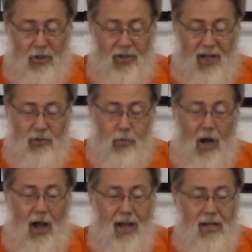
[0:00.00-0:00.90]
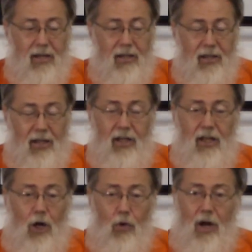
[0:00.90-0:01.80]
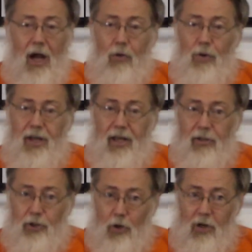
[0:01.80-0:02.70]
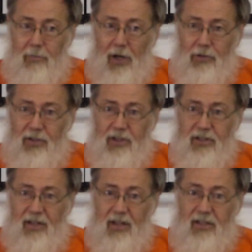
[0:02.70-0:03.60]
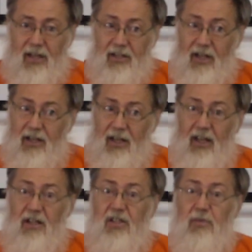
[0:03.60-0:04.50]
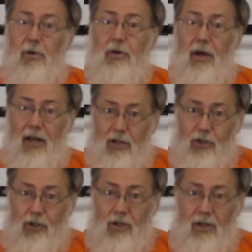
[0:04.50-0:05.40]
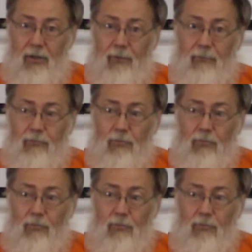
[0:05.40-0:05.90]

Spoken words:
So that's why in yoga we can talk about these things as an inspiration,